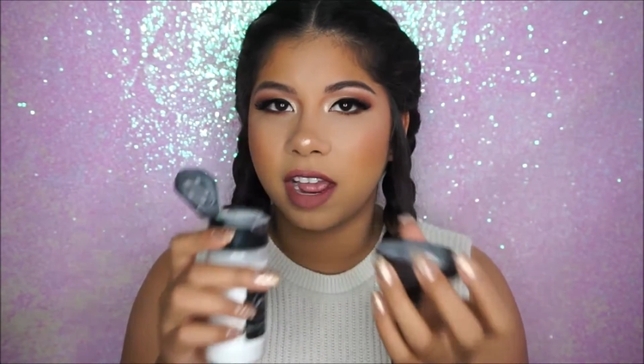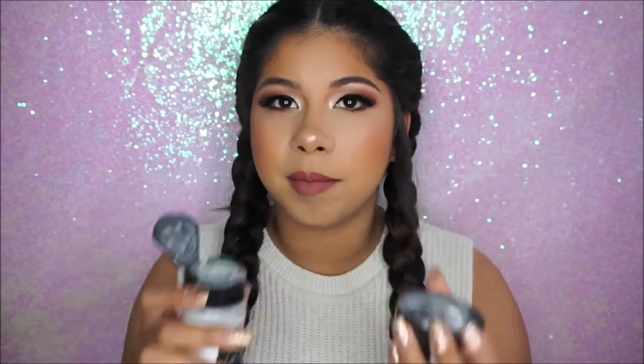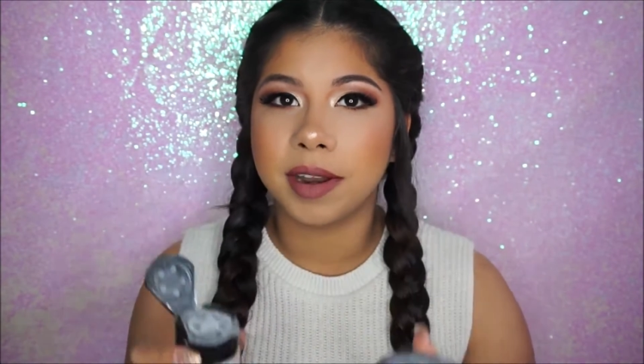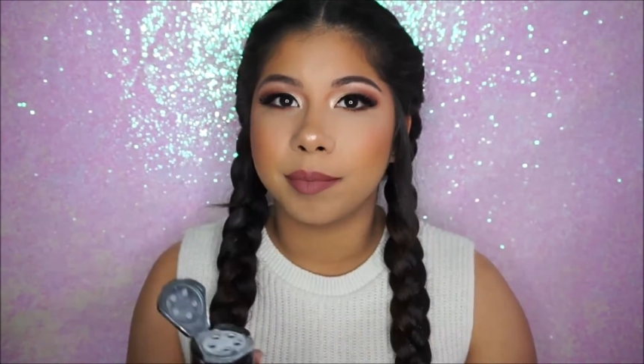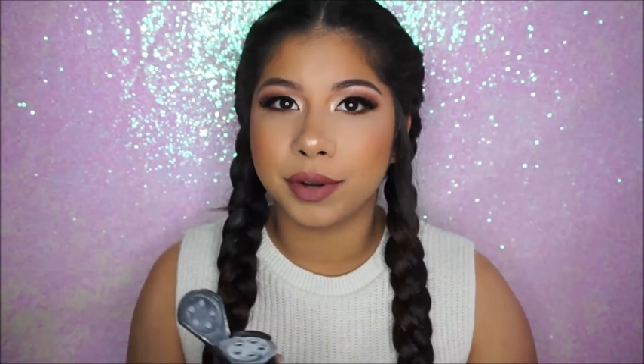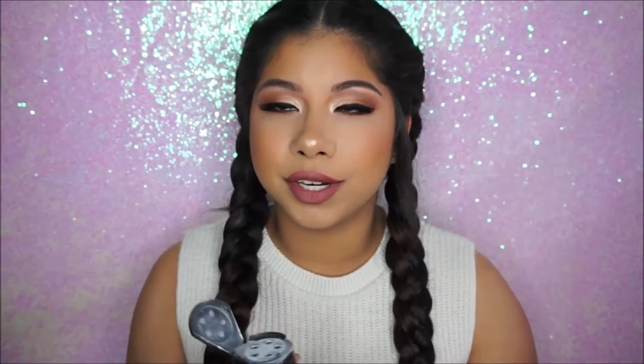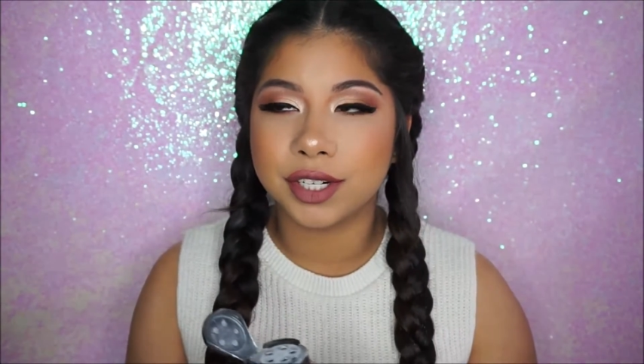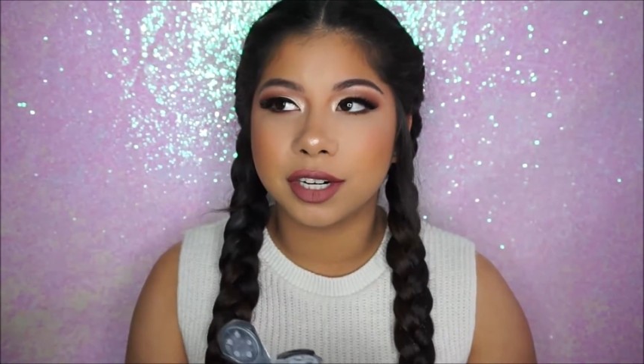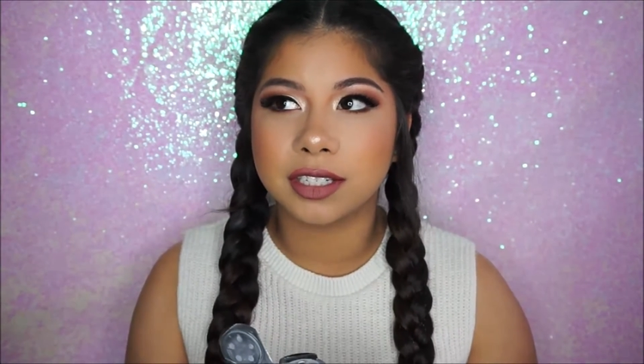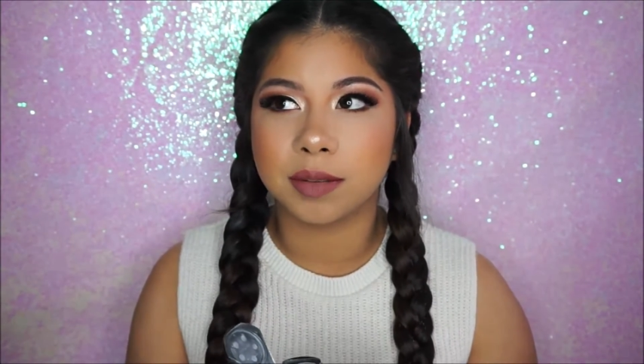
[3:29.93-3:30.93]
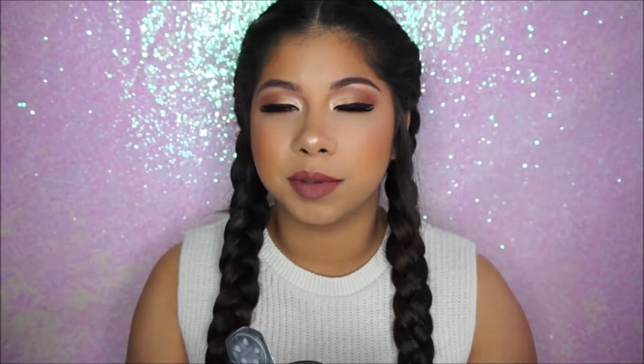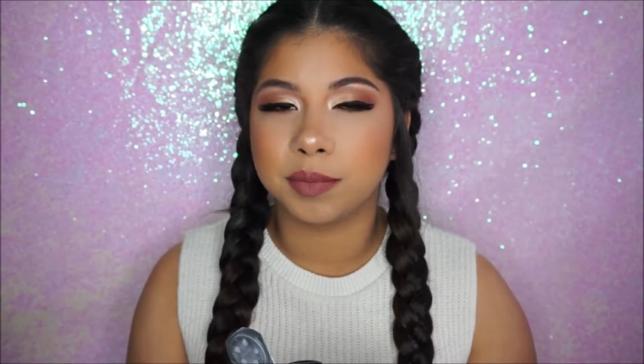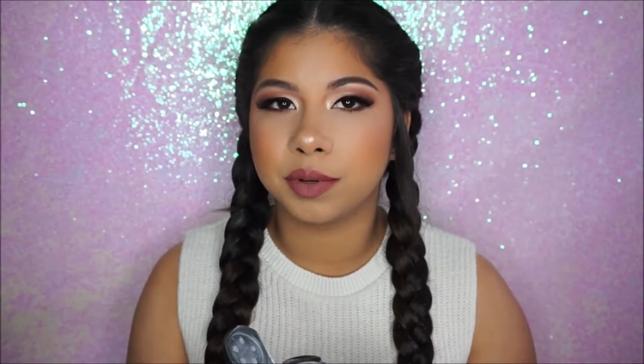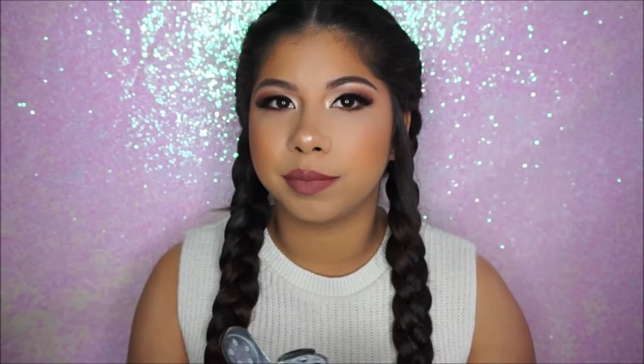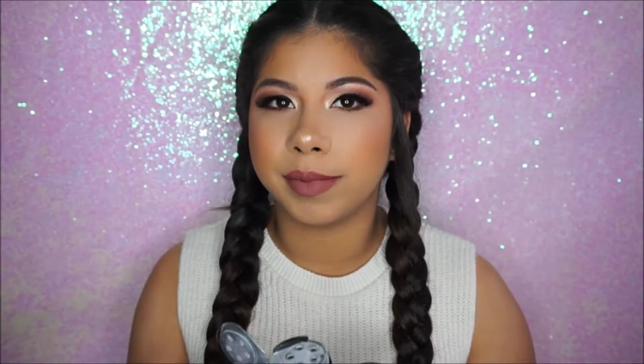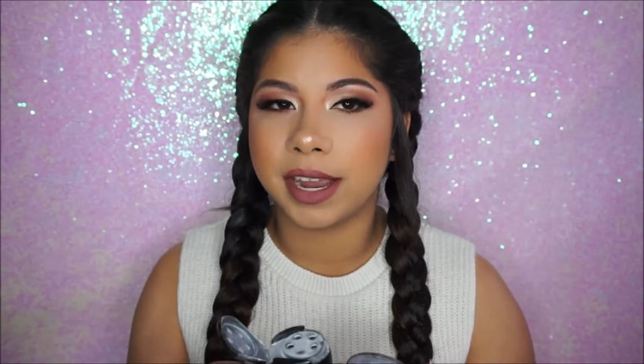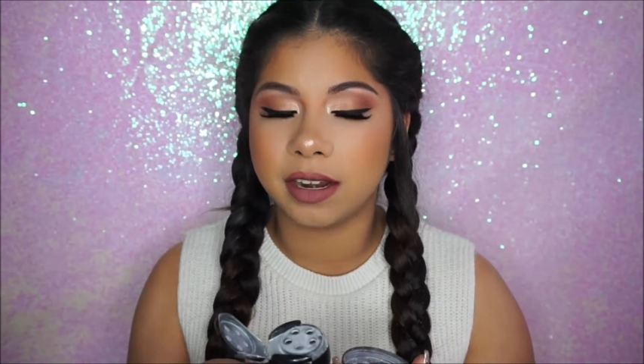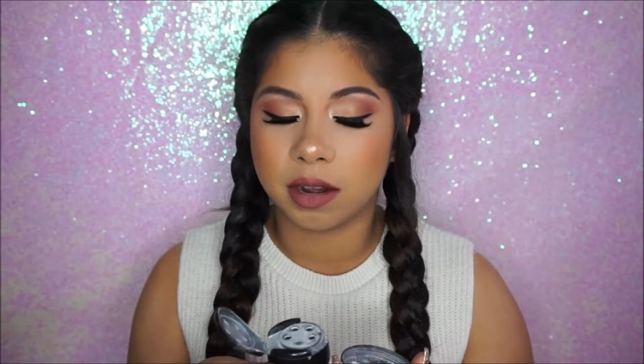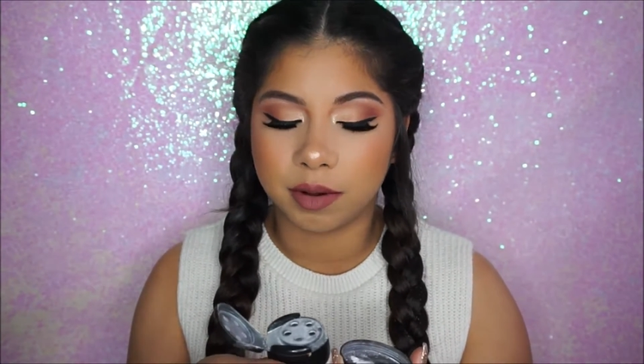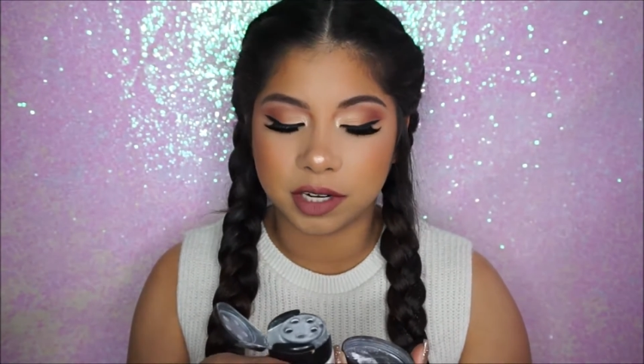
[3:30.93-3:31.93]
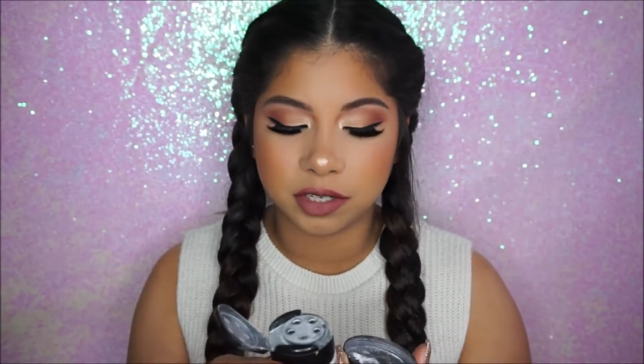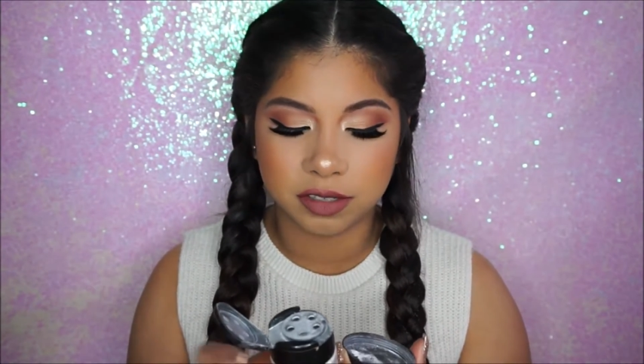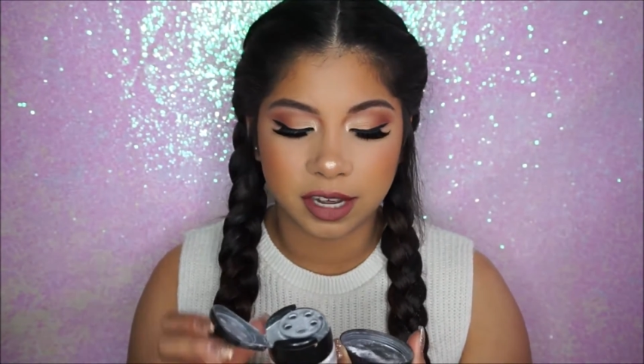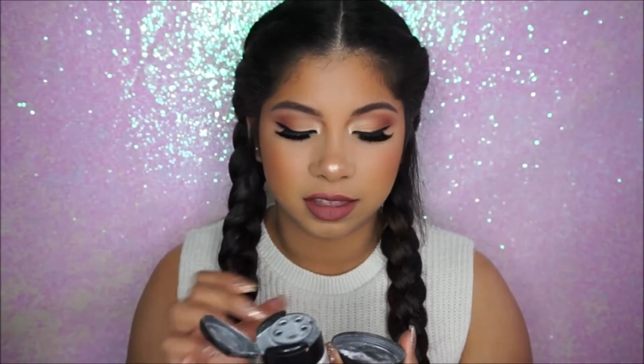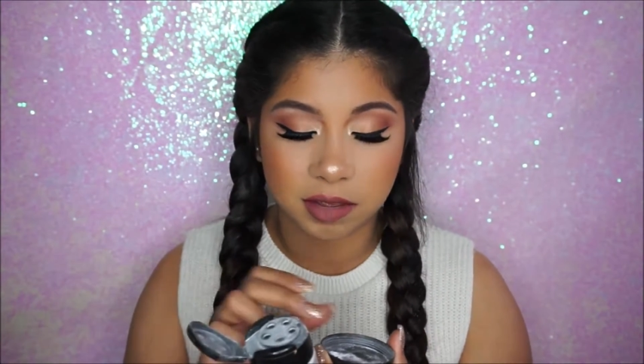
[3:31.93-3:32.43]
I mean, I'm pretty sure some people might not want to do that.